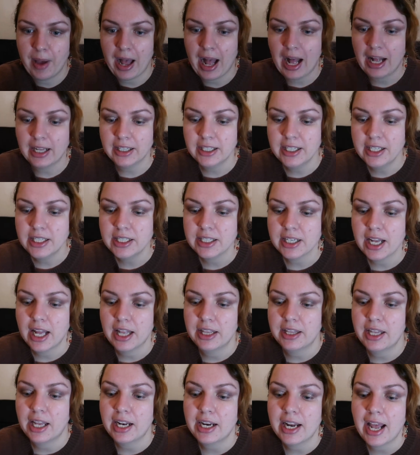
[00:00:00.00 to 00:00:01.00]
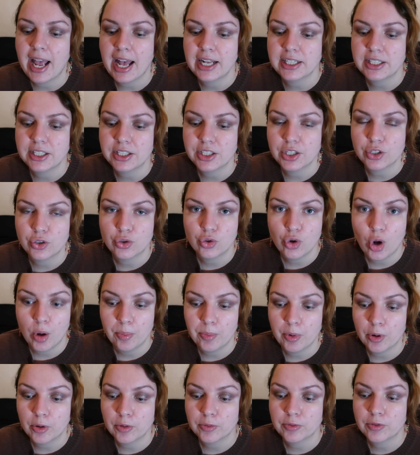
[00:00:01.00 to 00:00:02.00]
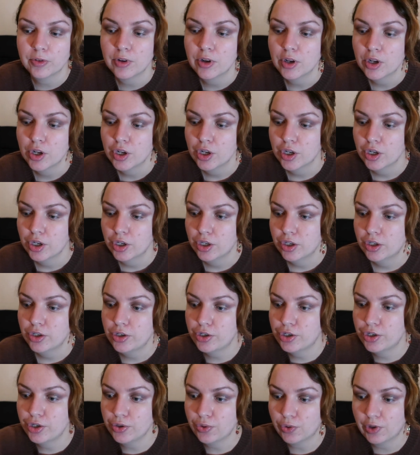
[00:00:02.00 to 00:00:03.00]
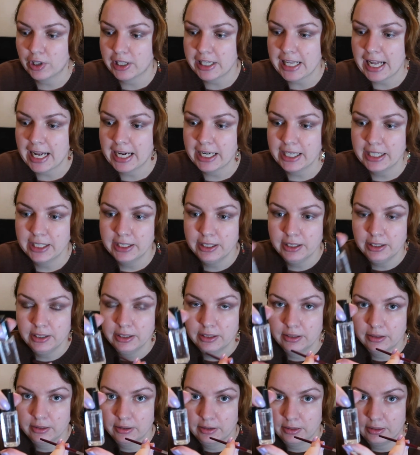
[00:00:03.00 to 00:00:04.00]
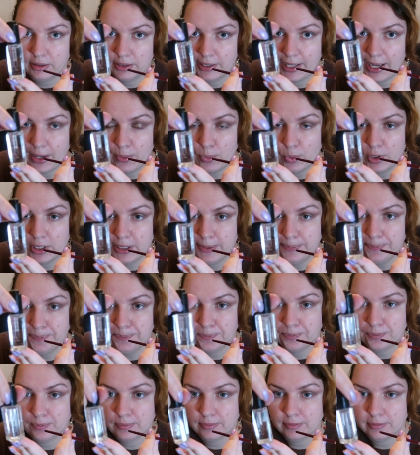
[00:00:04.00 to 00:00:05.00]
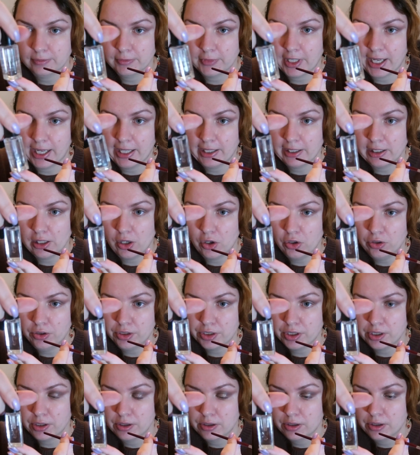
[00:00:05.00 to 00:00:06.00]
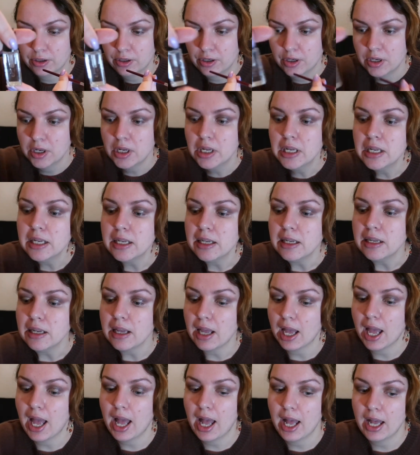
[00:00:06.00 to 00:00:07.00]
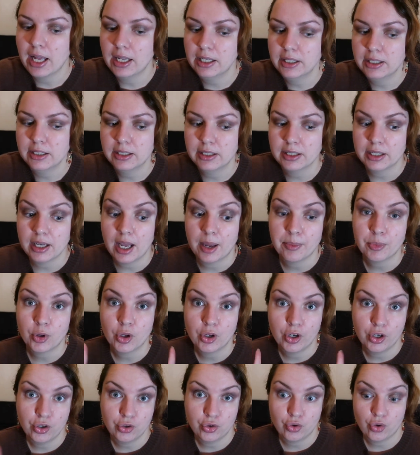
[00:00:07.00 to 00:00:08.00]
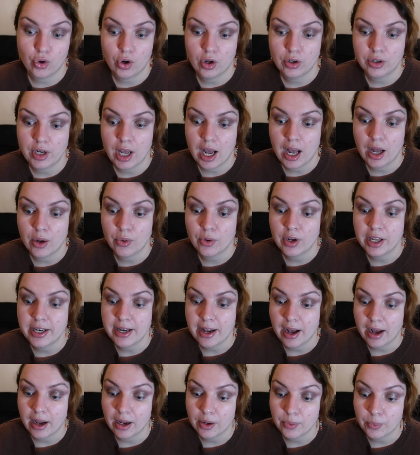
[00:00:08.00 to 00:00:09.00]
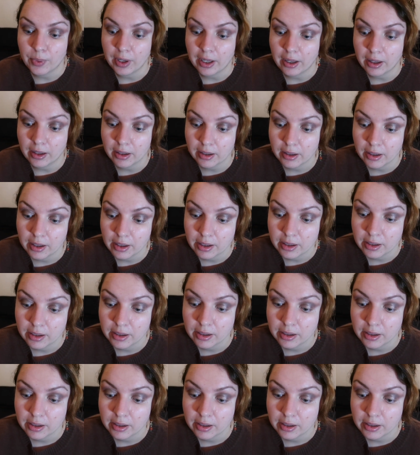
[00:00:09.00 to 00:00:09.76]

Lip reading: palette, and then added a drop of Duraline, that one, Inglot, and I'm gonna draw now an eye wing,